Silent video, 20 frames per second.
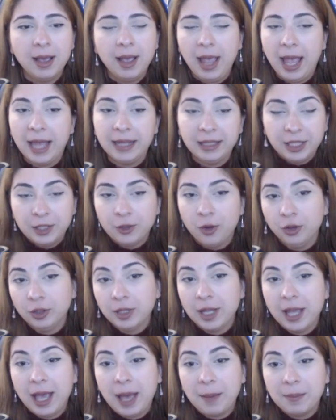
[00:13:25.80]
And it
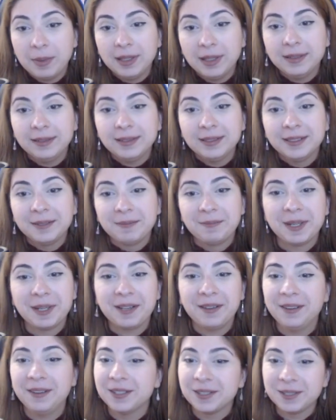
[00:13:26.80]
only happened
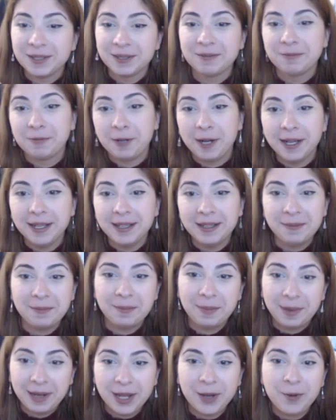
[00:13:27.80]
because why?
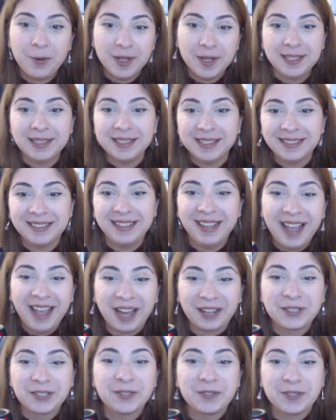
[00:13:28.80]
Black wasted the
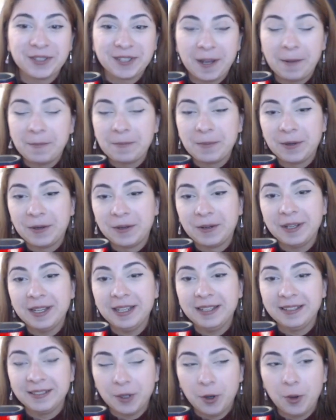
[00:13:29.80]
extra tempo
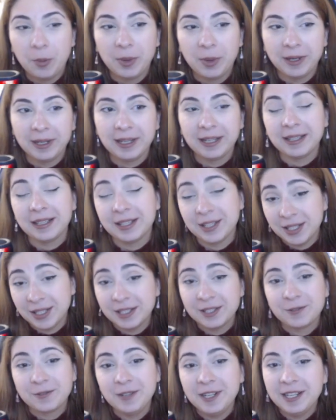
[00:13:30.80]
and opening. It's,
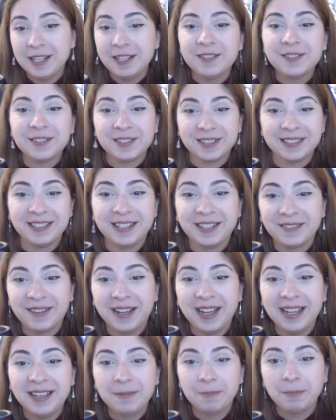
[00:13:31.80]
it's really interesting,
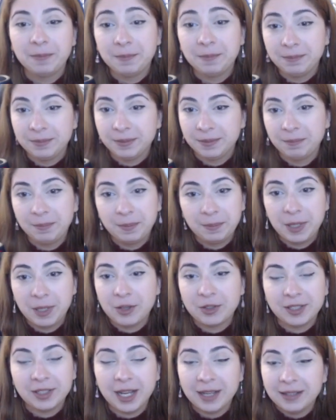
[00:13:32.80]
right?
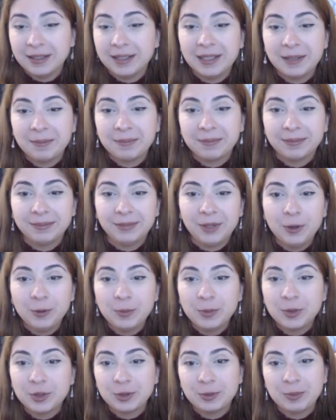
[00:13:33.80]
Because technically
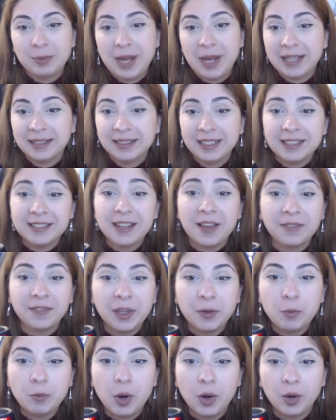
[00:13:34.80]
almost Black did
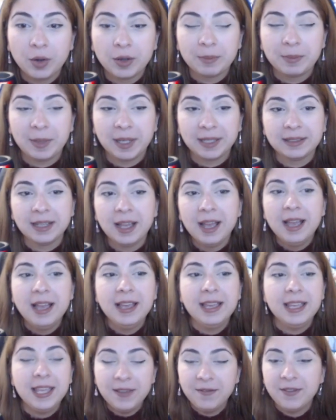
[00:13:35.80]
nothing wrong, but
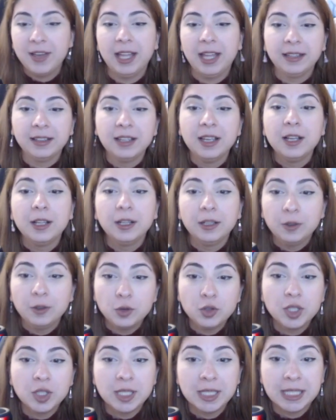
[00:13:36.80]
even
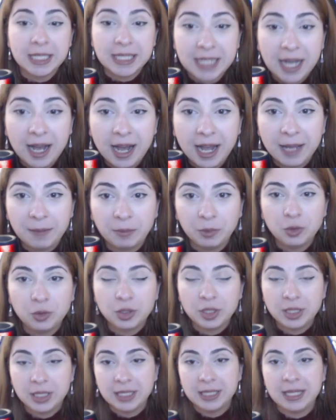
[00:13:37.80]
losing the time,
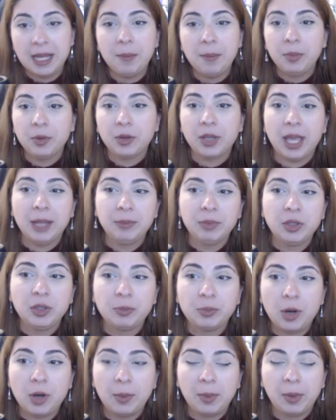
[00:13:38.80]
losing the tempo can be the
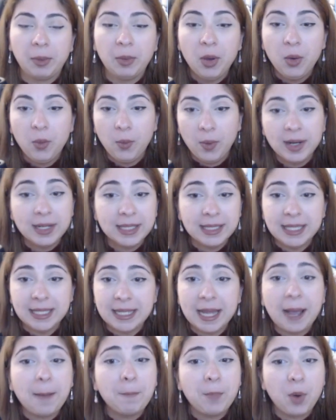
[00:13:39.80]
problem. What is the
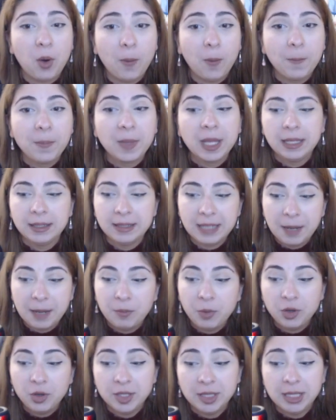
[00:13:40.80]
tempo?
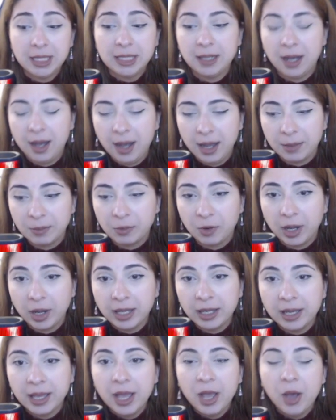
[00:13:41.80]
tempo is the time,
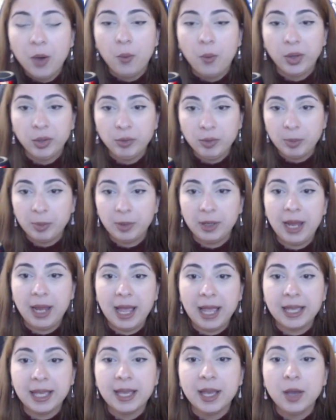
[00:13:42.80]
right? When we
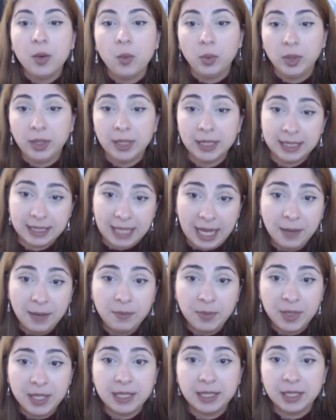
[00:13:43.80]
play with the same
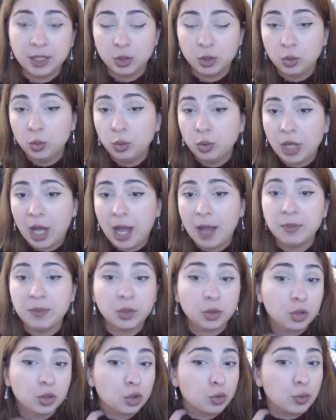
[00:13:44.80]
pieces two times
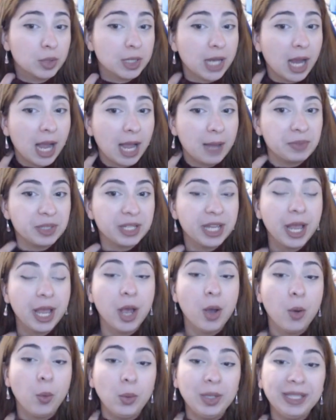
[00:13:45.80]
or three times,
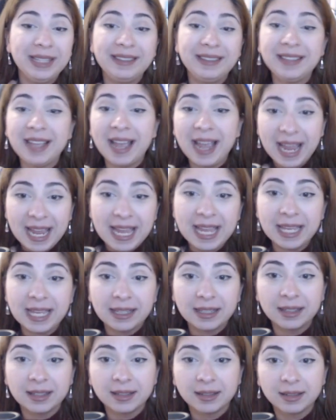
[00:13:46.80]
we
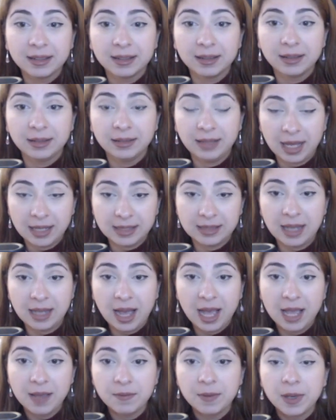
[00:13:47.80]
take that
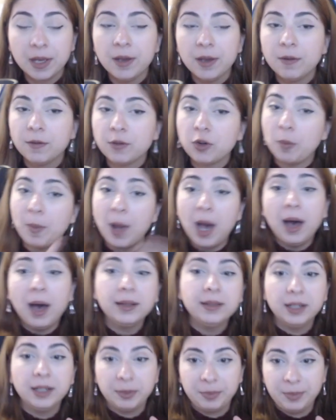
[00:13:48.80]
time from
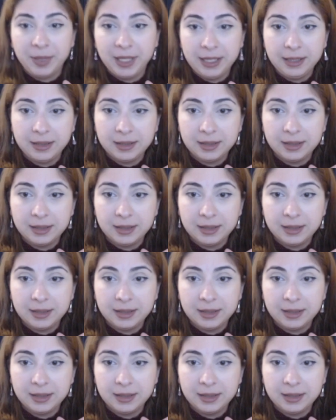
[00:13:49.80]
other piece.